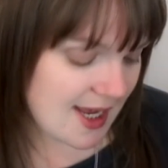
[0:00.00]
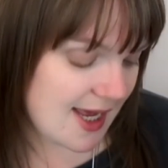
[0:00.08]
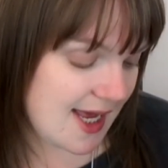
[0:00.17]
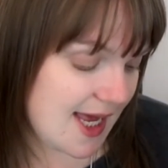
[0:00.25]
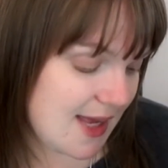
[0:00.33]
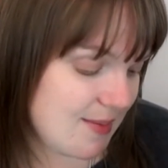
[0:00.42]

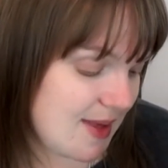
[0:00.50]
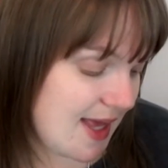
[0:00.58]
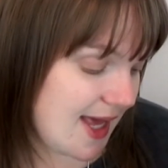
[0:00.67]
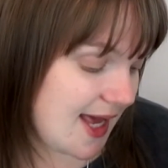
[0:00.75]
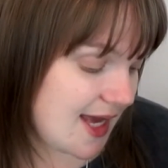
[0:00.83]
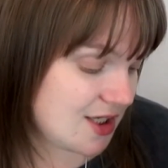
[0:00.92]

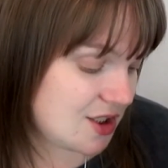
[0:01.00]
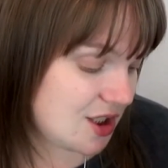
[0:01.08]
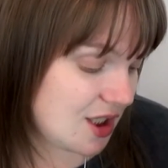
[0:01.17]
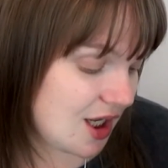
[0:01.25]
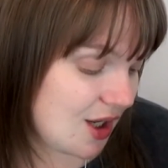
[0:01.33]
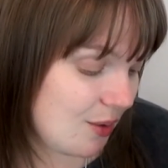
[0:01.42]
And
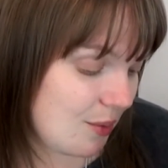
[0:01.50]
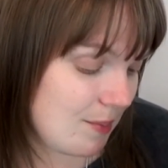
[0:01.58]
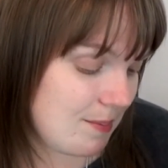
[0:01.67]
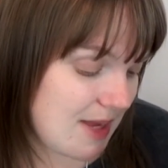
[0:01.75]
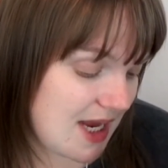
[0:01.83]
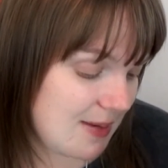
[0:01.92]
you know,
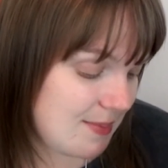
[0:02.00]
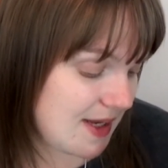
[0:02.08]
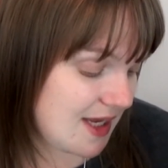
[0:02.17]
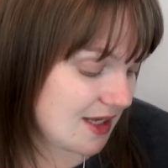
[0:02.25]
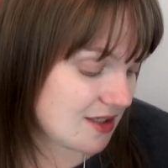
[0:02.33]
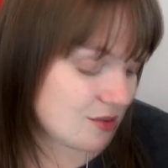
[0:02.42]

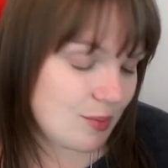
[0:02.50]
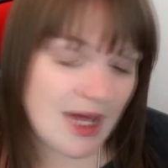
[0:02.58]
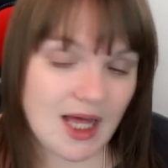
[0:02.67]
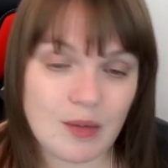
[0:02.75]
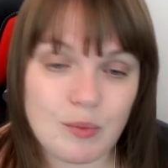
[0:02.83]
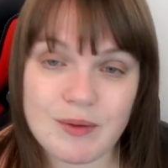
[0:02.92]
maybe as
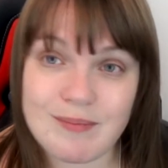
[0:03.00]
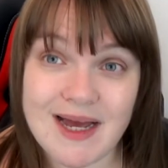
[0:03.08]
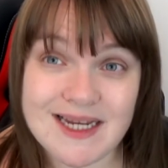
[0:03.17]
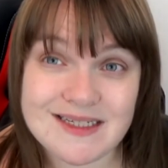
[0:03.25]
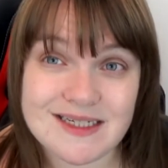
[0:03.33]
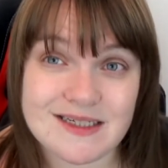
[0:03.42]
well we
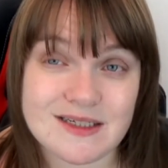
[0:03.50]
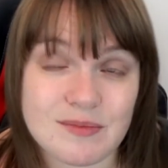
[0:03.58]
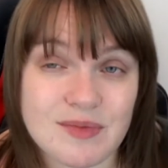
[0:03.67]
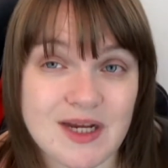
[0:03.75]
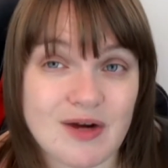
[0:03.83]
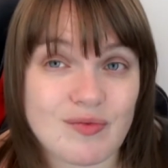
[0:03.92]
might see
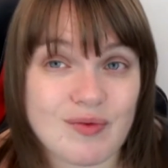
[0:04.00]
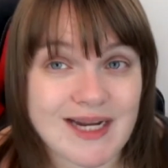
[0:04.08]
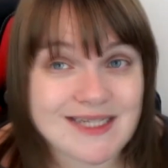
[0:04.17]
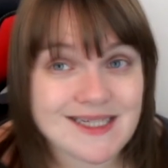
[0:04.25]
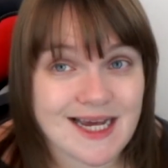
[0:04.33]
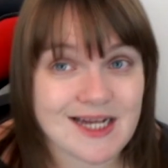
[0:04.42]
something
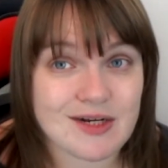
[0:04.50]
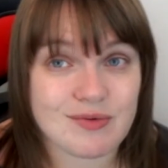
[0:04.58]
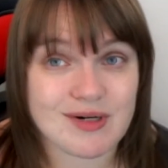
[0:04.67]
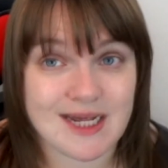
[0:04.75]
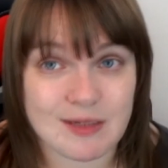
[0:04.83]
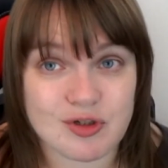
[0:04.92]
Red Dead
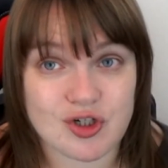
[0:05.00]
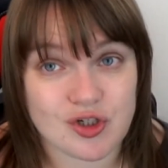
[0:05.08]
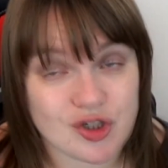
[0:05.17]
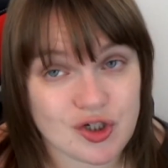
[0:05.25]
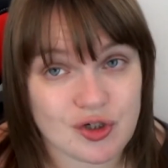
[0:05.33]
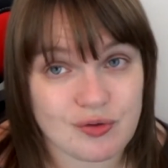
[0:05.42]

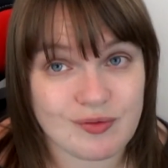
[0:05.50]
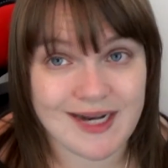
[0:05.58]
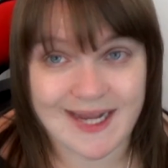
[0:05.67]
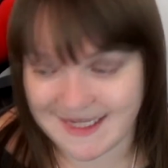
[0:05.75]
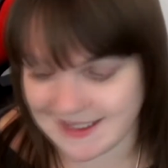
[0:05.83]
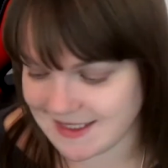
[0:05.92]
Redemption 2
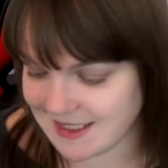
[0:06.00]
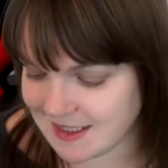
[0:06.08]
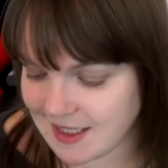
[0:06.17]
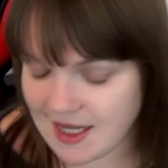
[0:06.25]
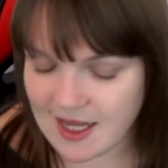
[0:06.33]
related.